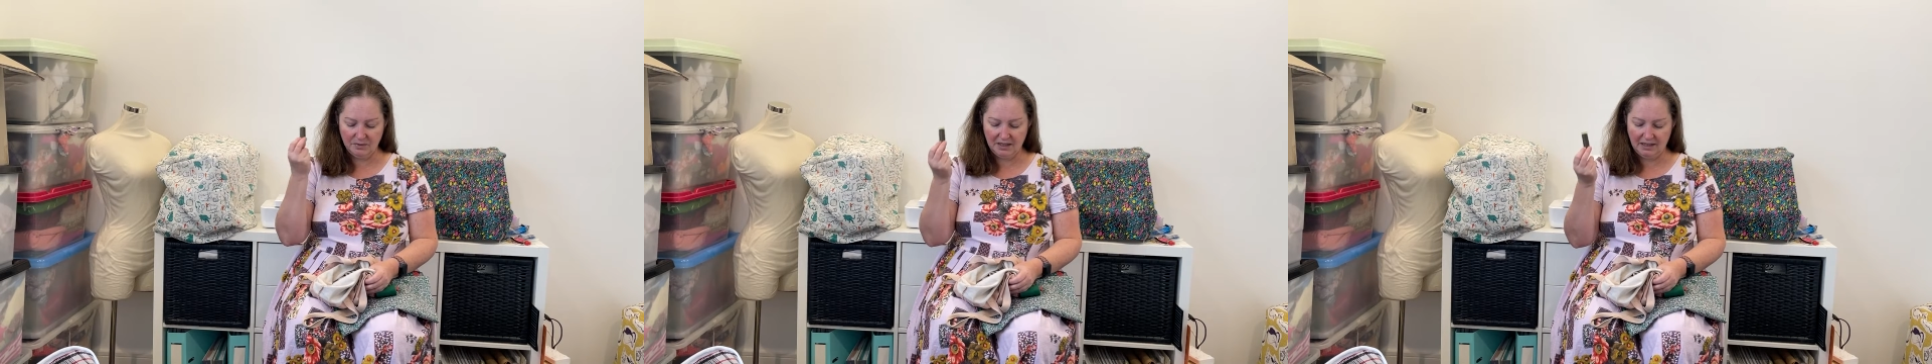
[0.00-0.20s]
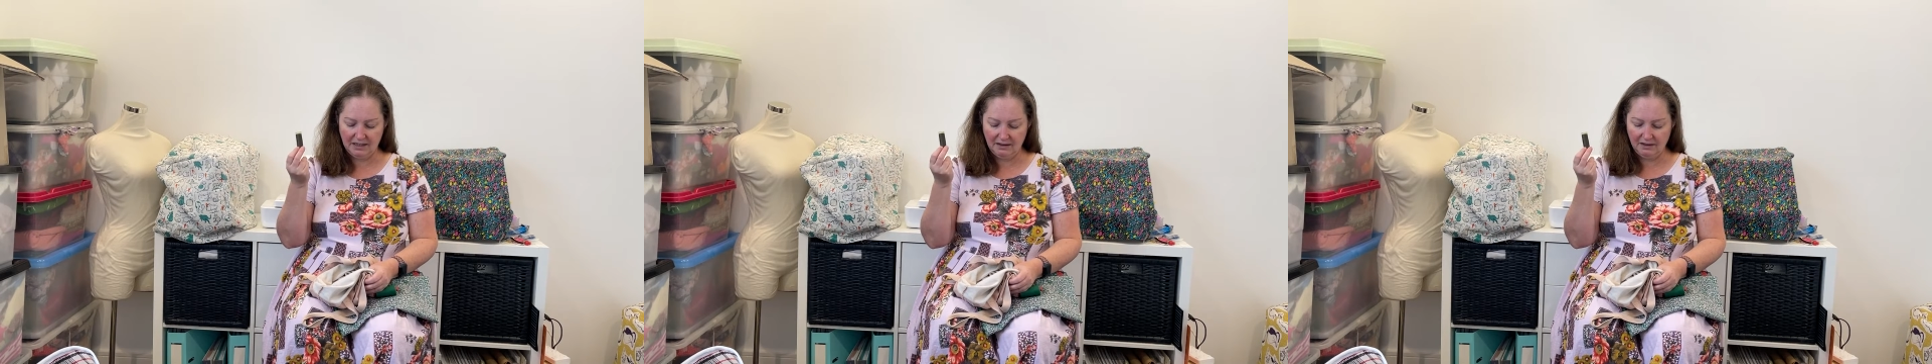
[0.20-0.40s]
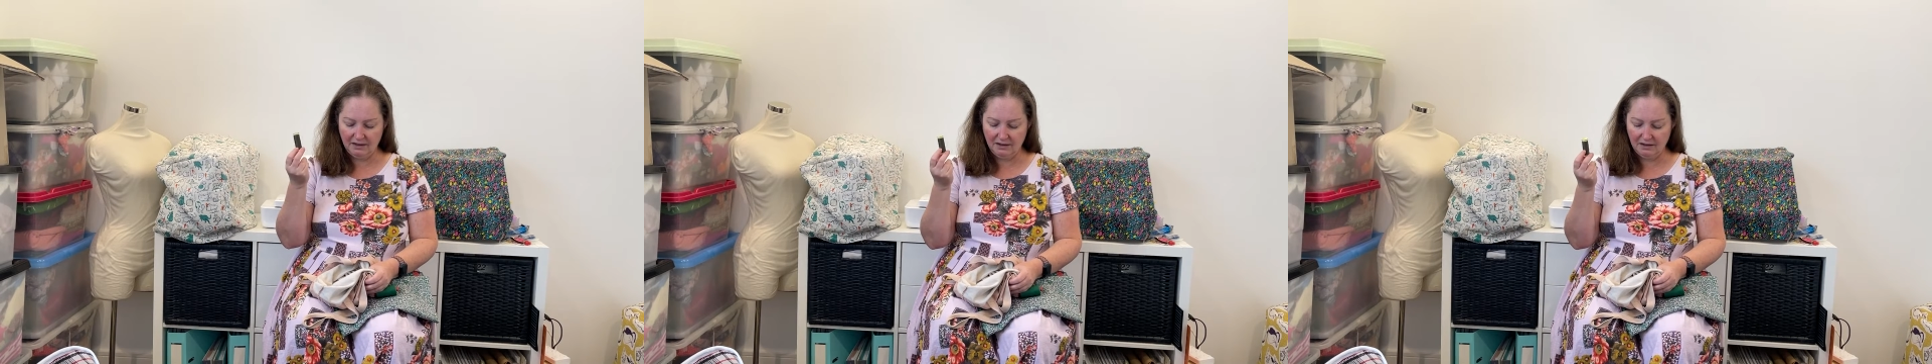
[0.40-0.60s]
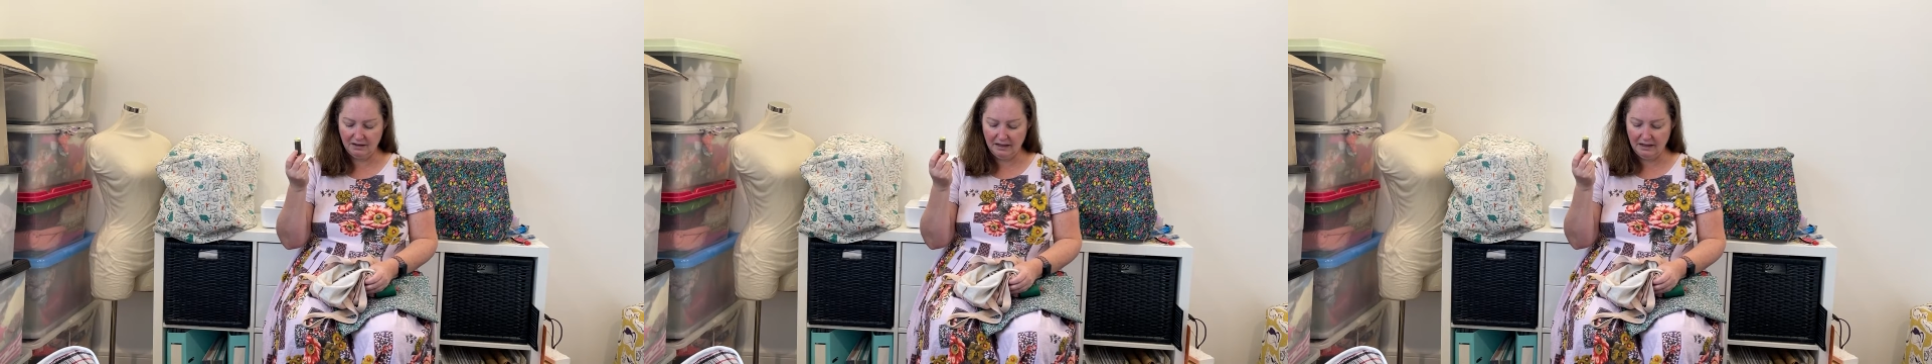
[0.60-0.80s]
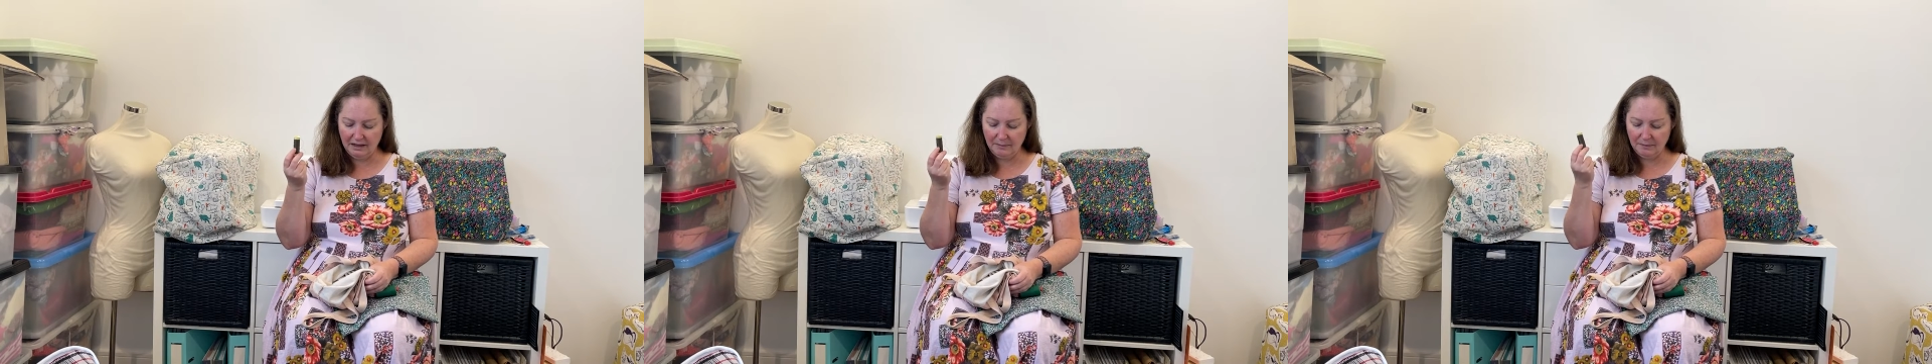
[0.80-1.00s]
in the
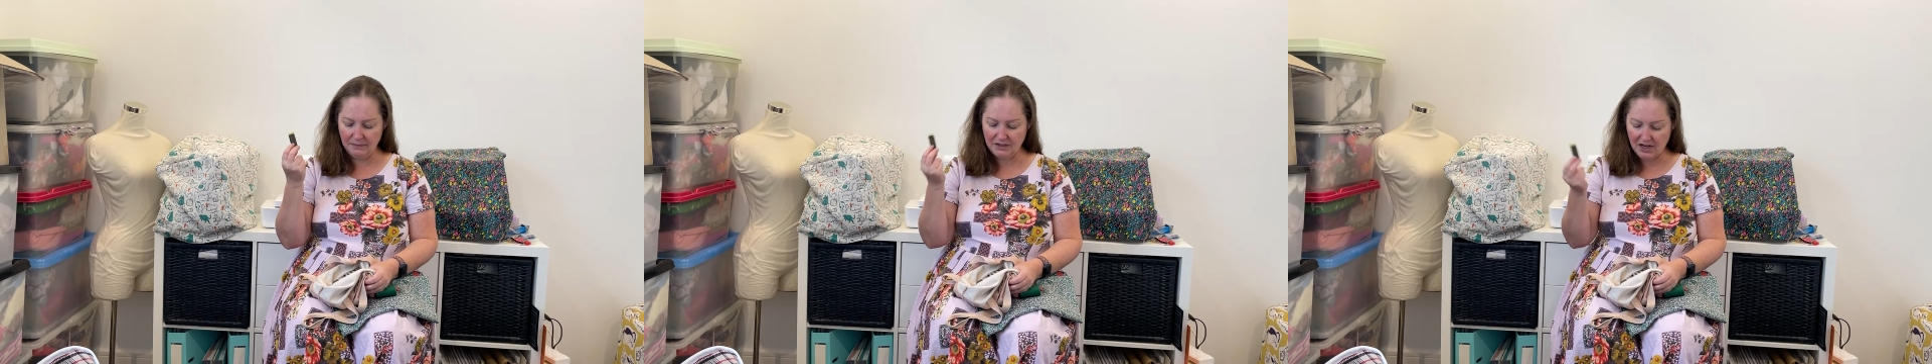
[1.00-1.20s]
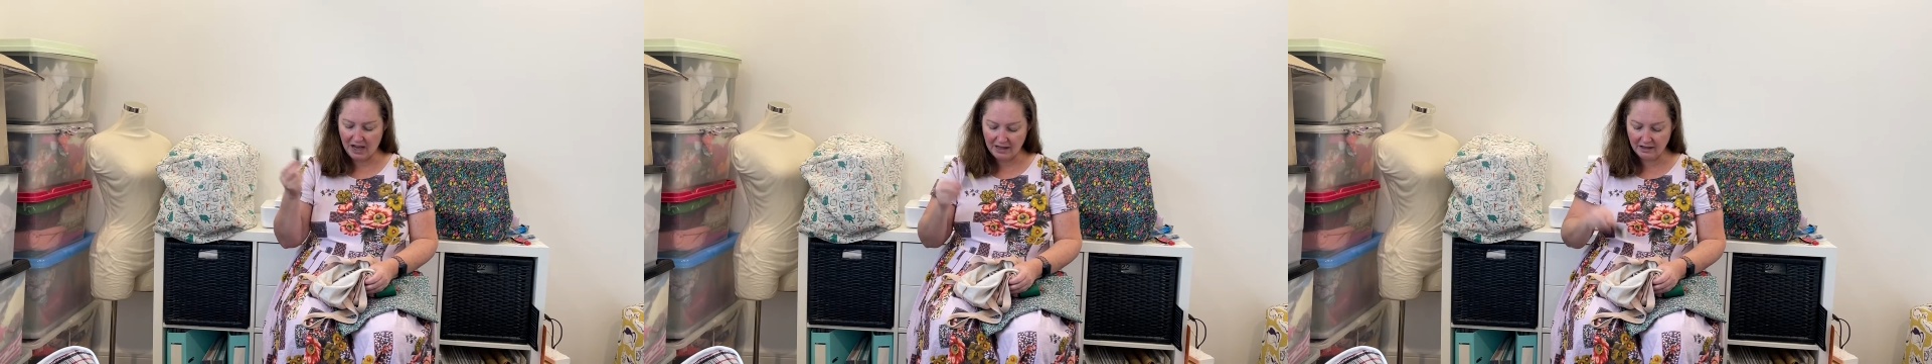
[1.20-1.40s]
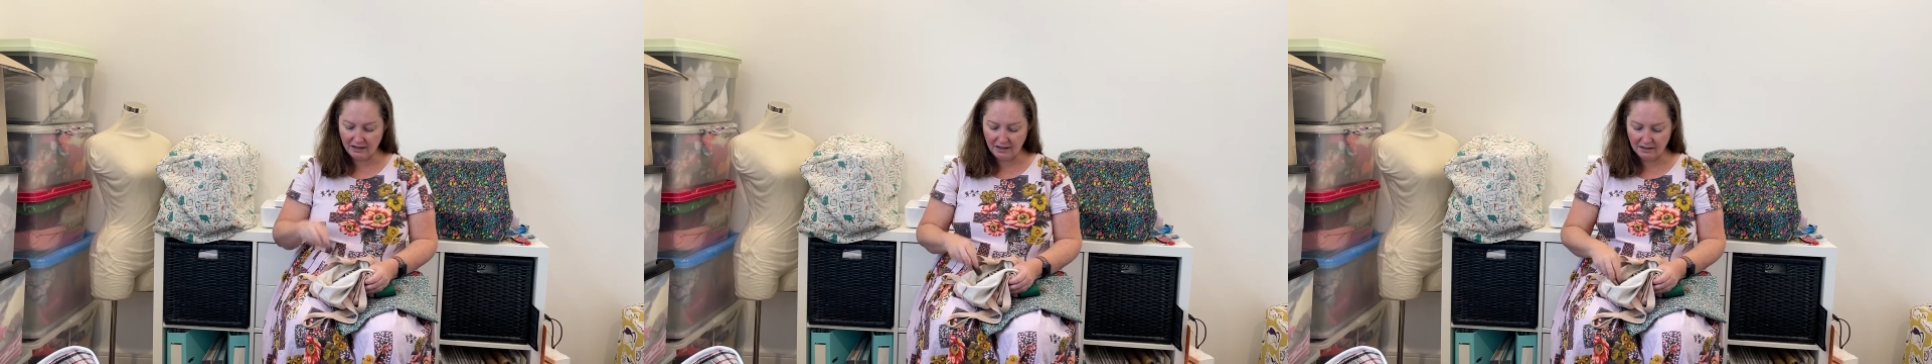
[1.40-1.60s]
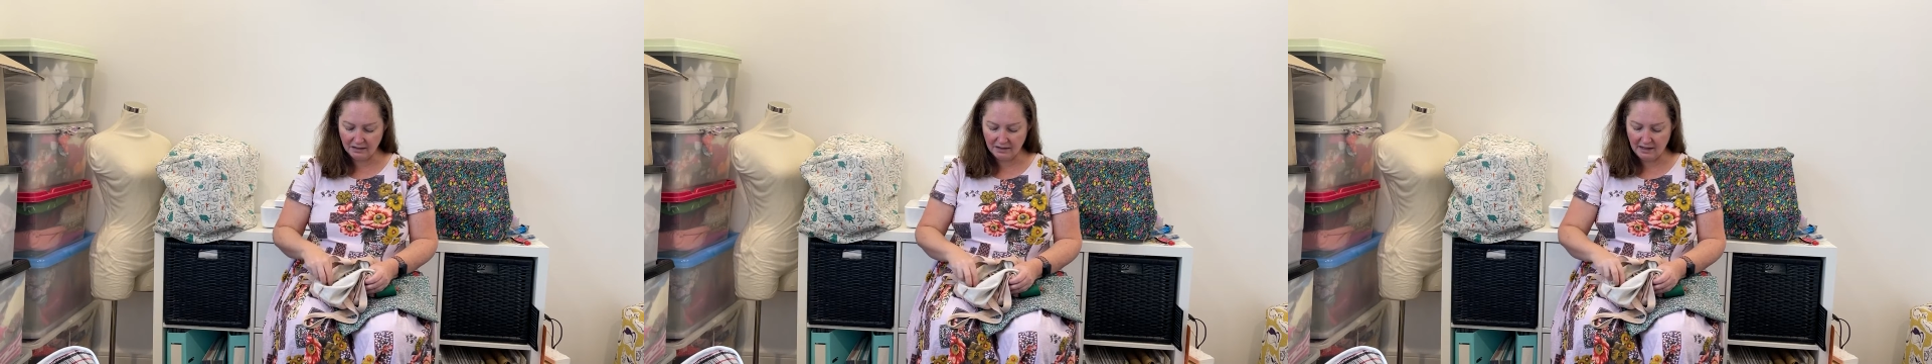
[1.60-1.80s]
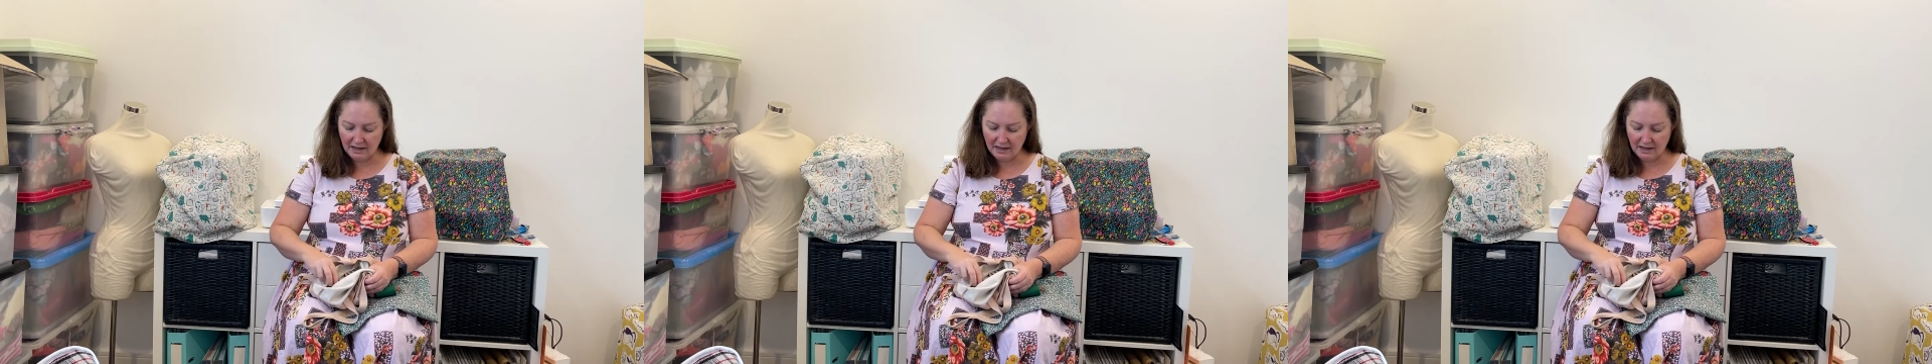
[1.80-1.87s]
jacket.